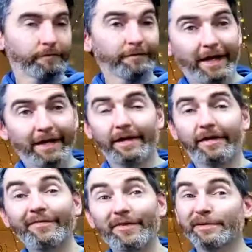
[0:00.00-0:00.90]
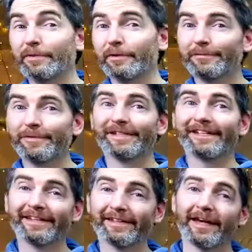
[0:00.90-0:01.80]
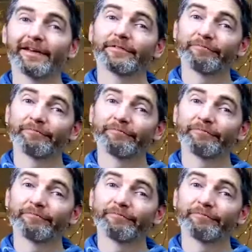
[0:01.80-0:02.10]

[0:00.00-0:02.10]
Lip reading: And then our invisible C at the end.